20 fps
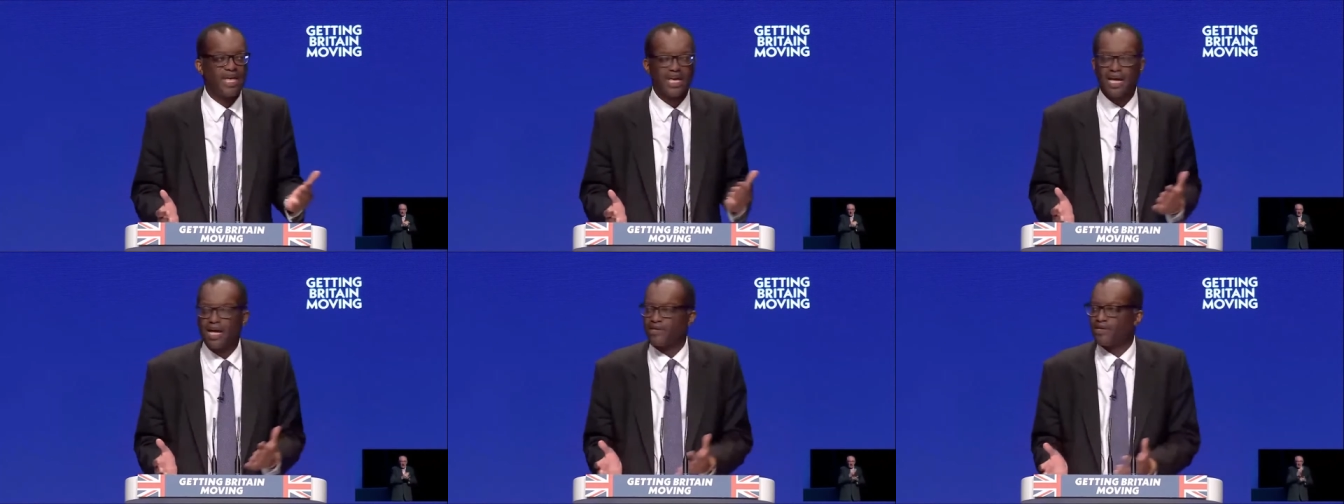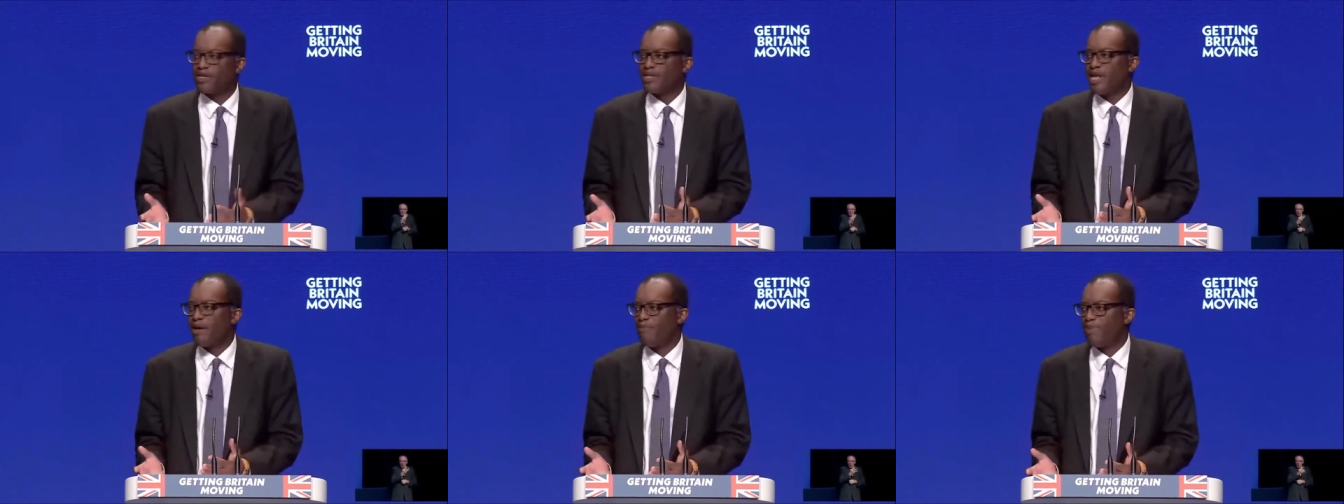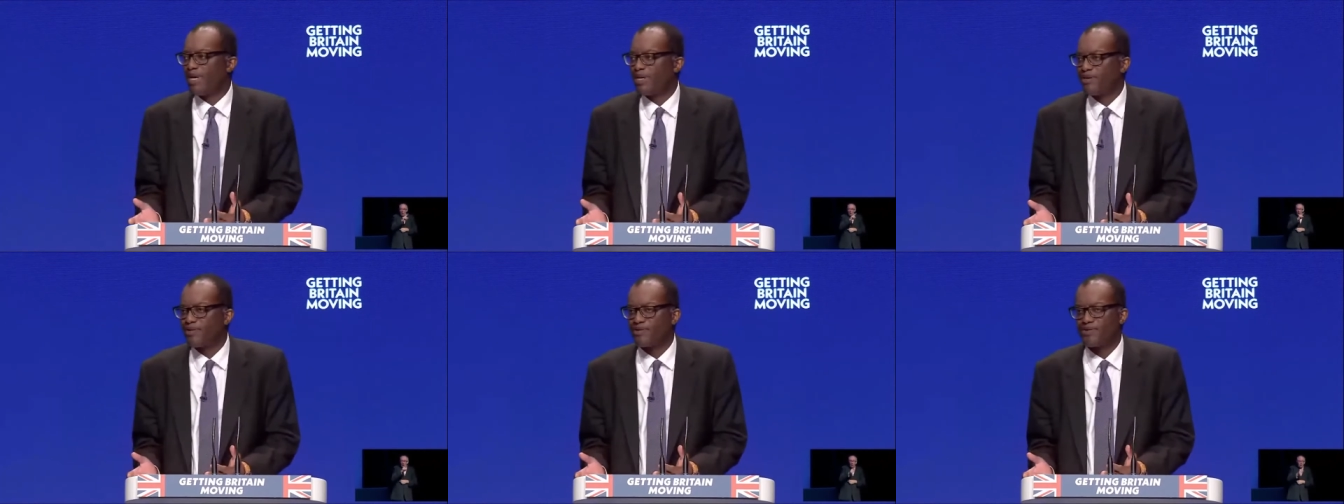cutting their
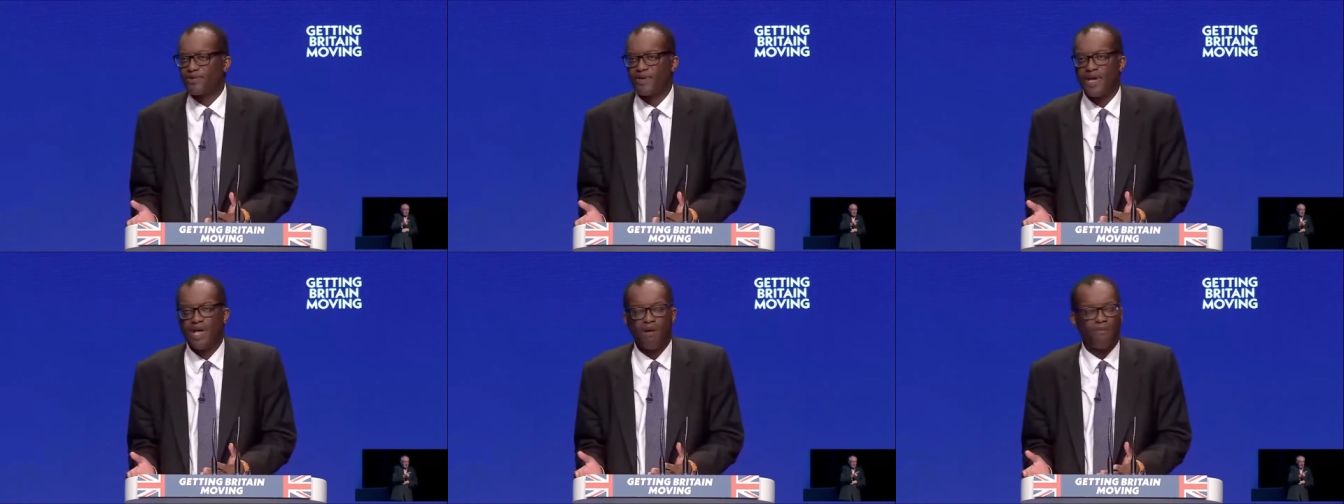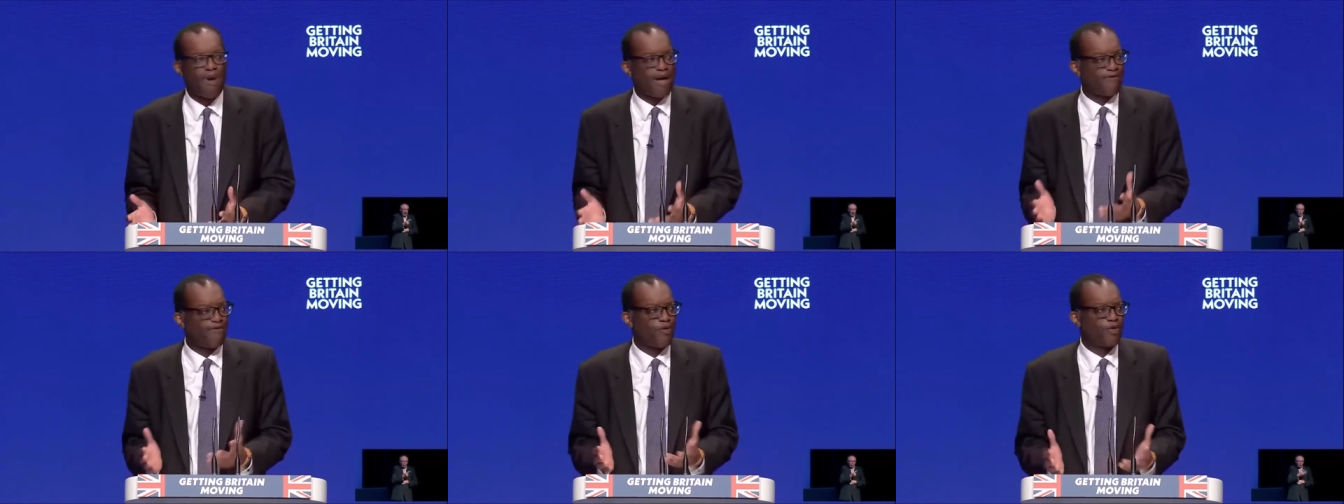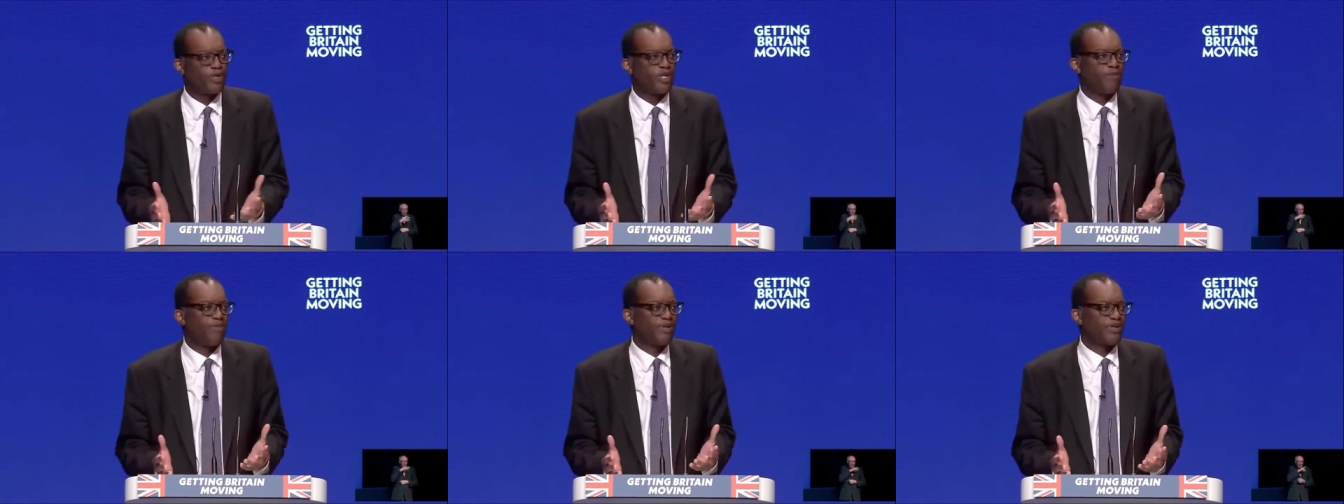bills by
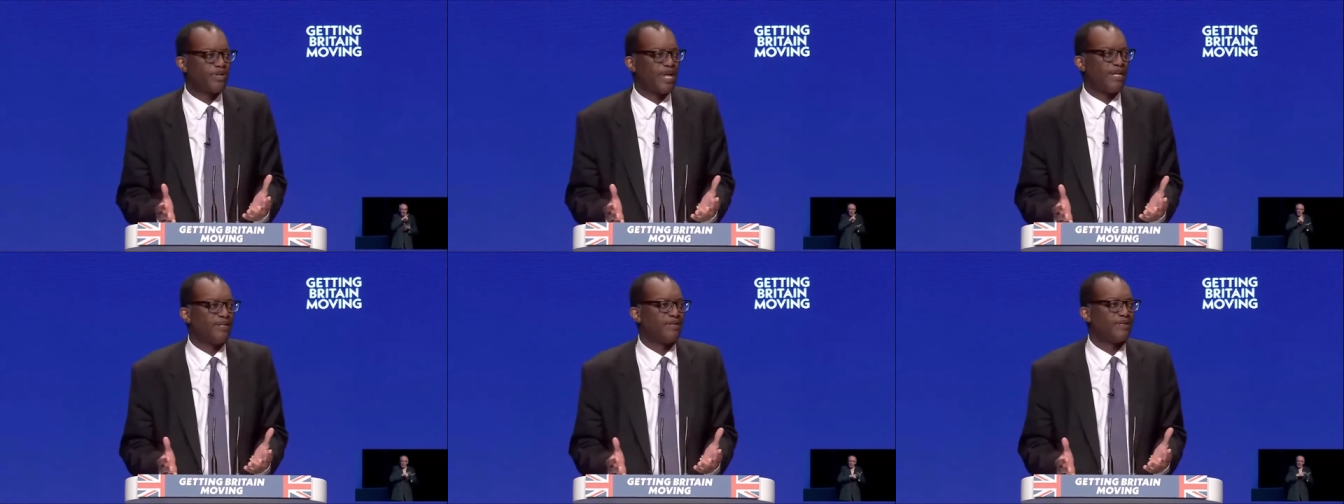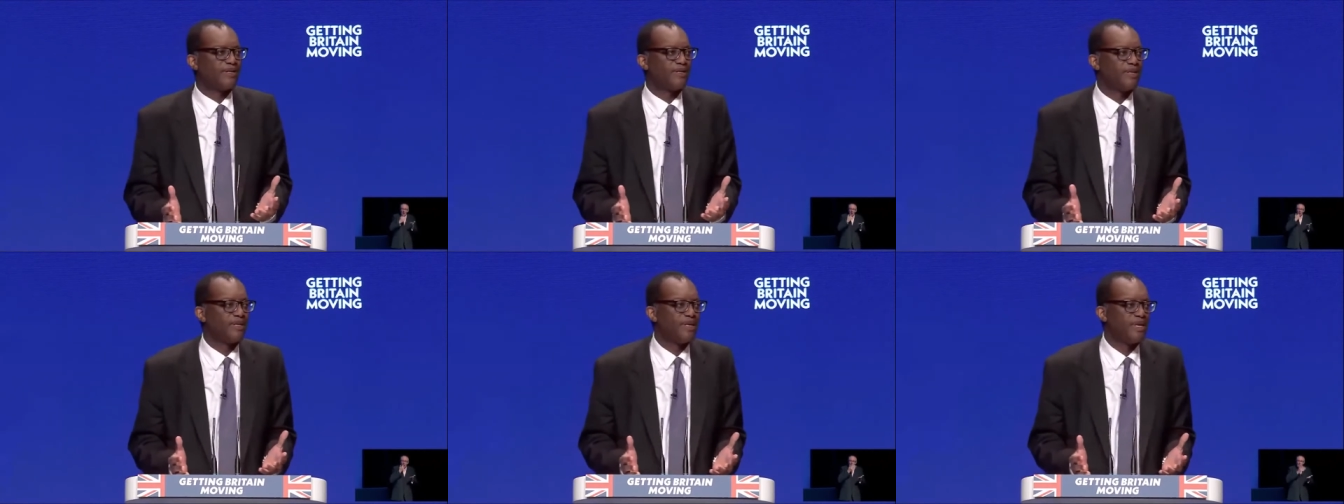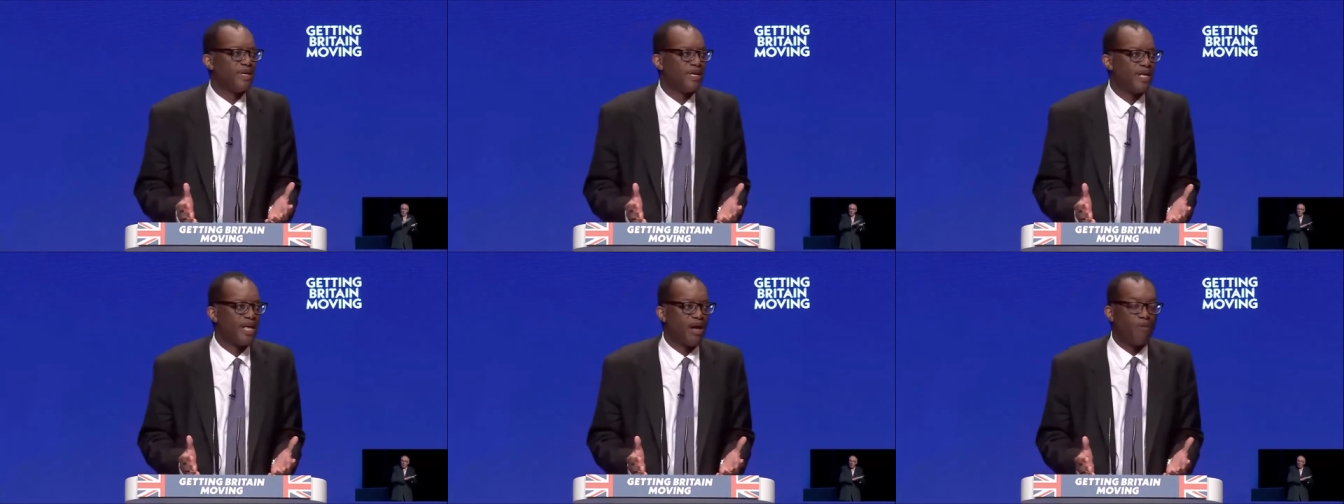forty percent.
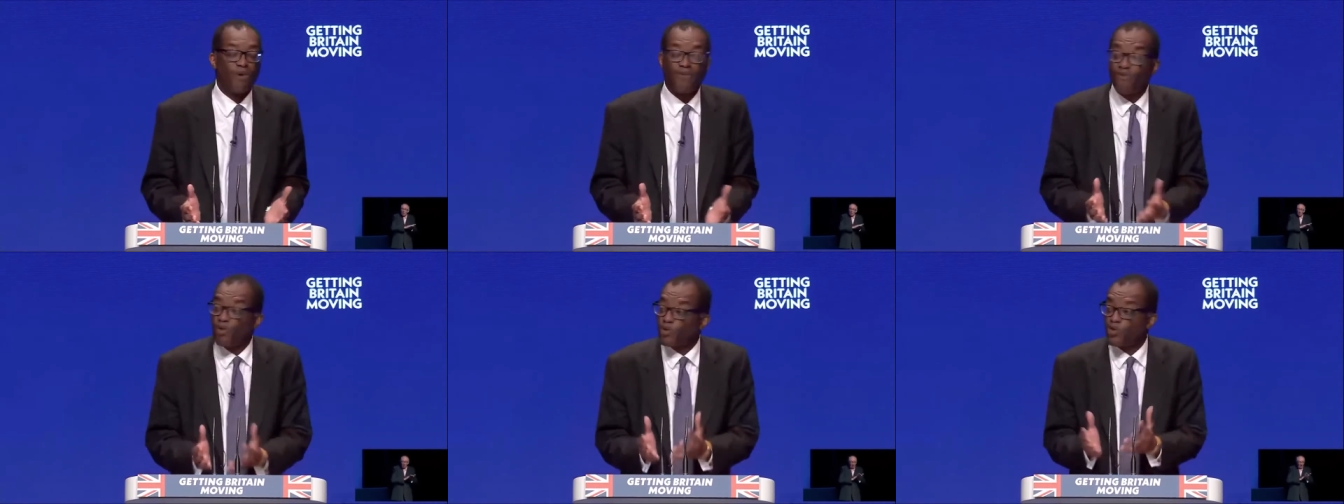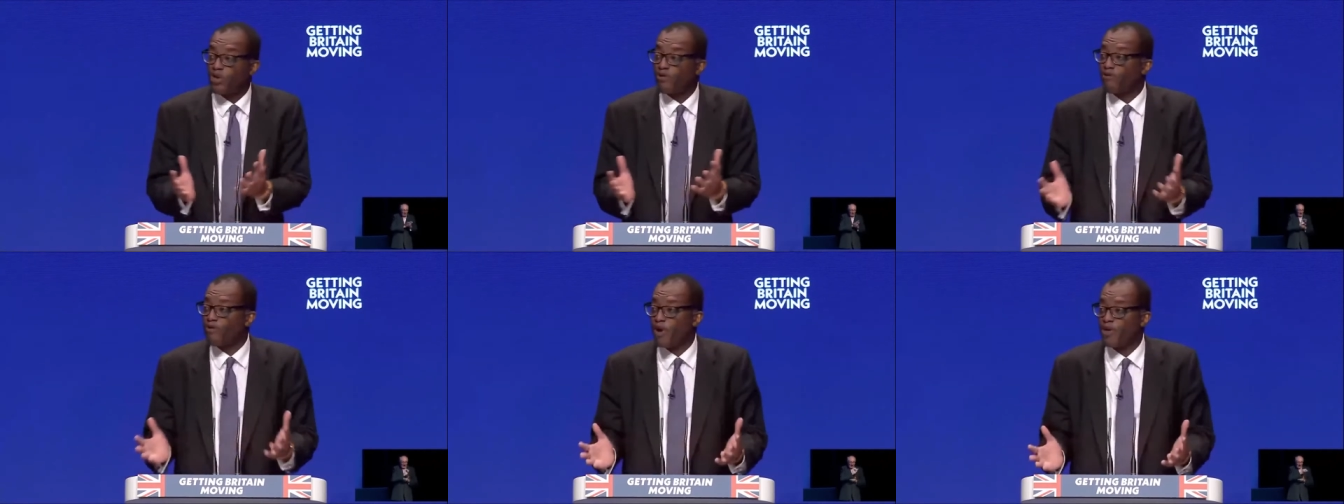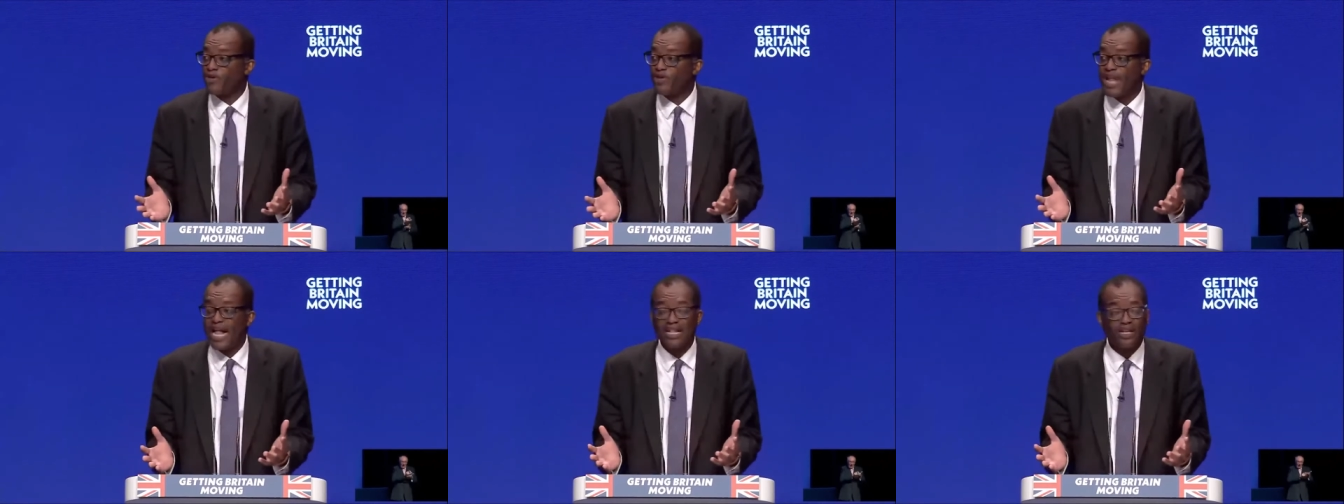And we've also
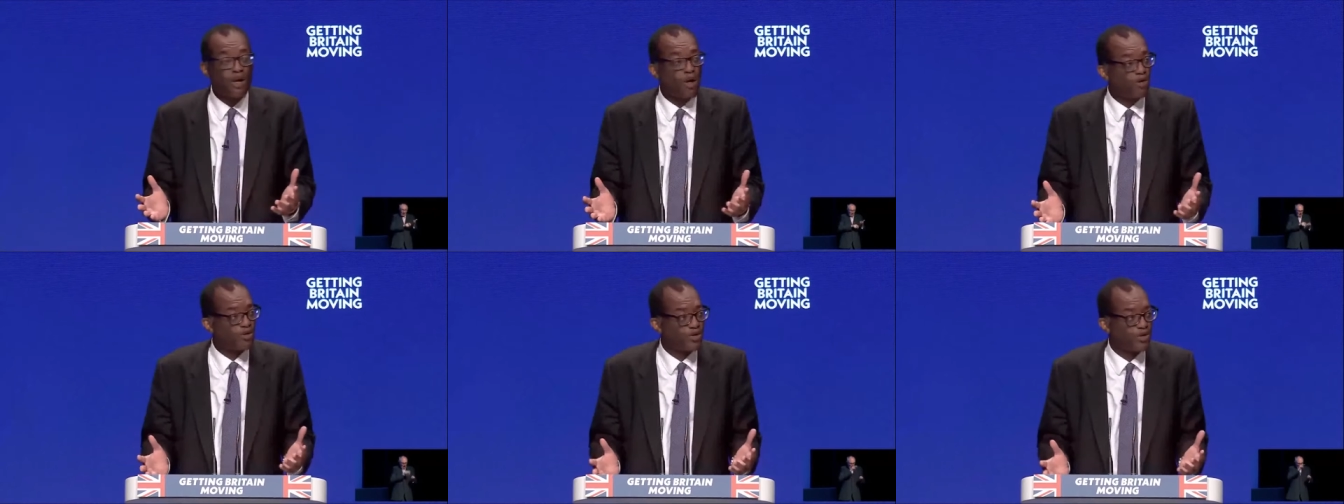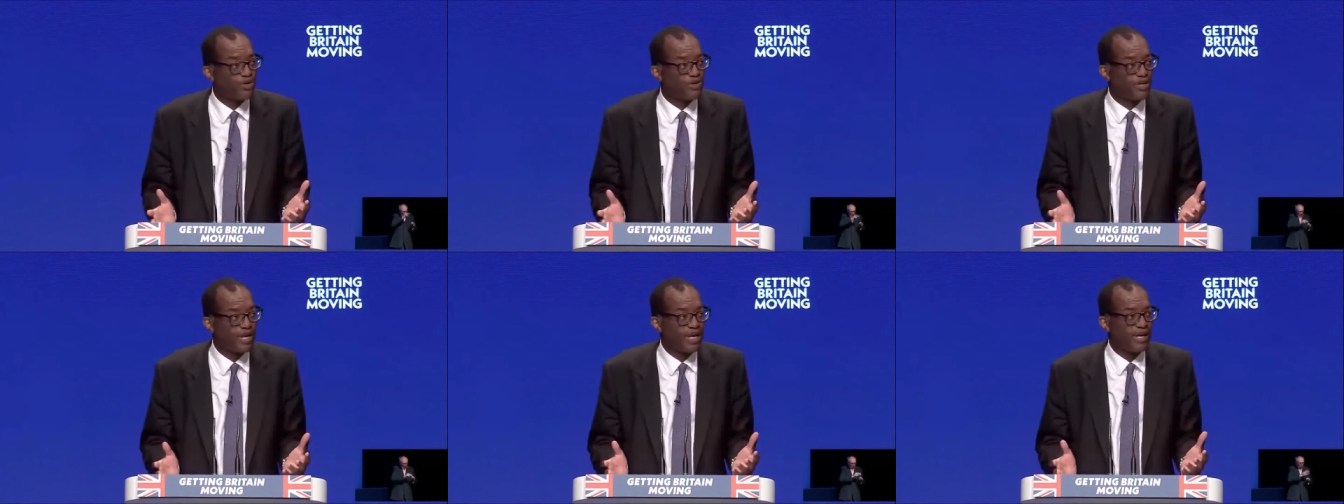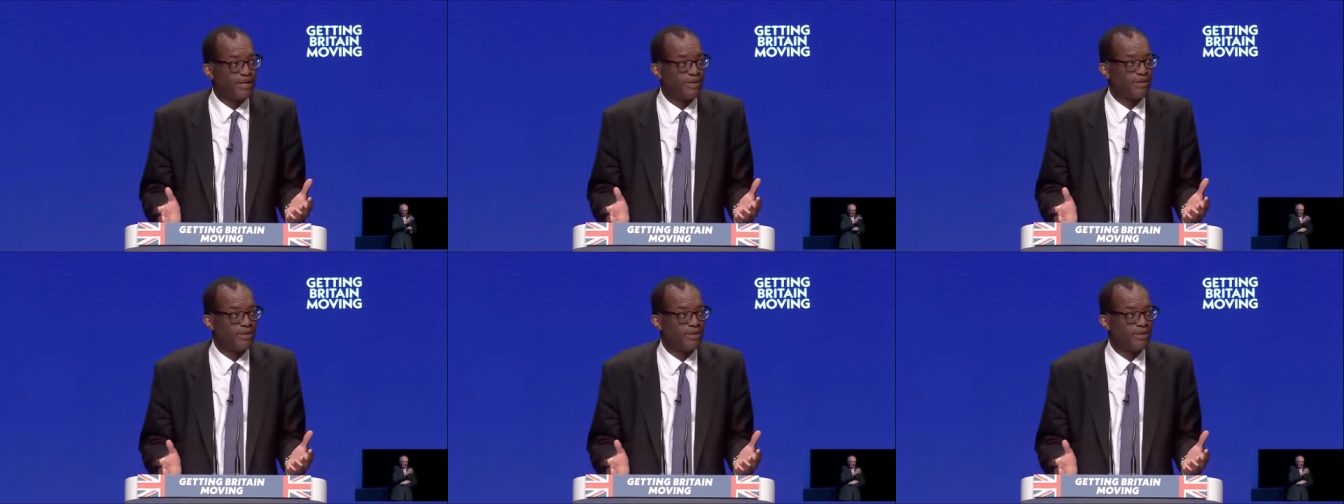frozen alcohol duty.